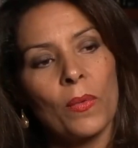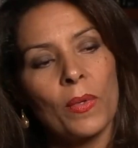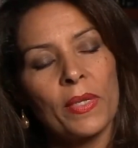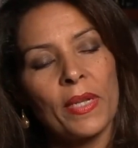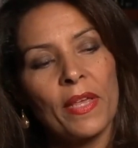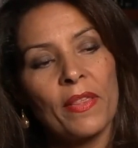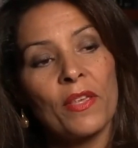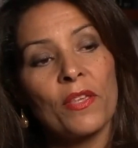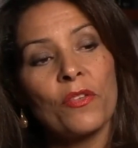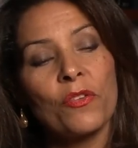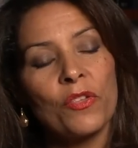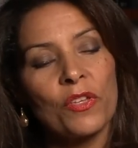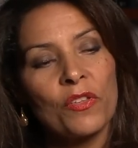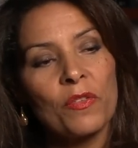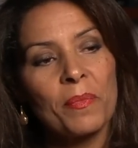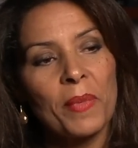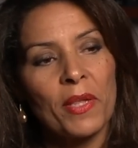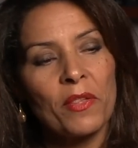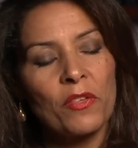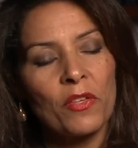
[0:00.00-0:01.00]
Well, Nathan, you
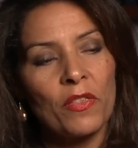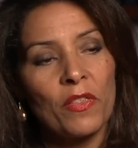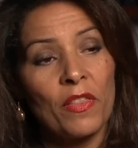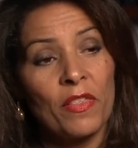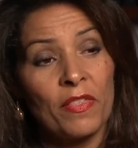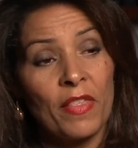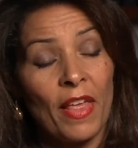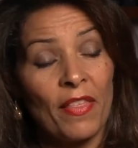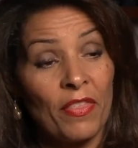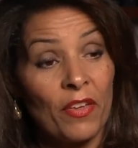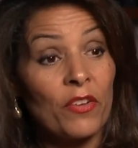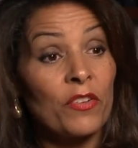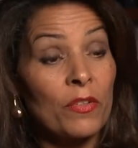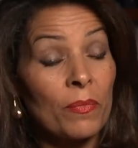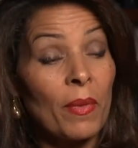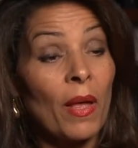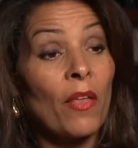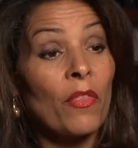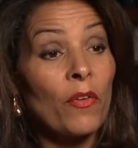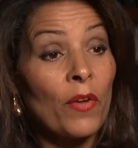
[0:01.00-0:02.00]
just mentioned that there's
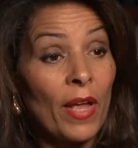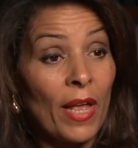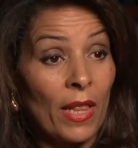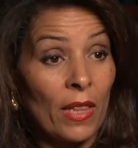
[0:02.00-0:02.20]
some other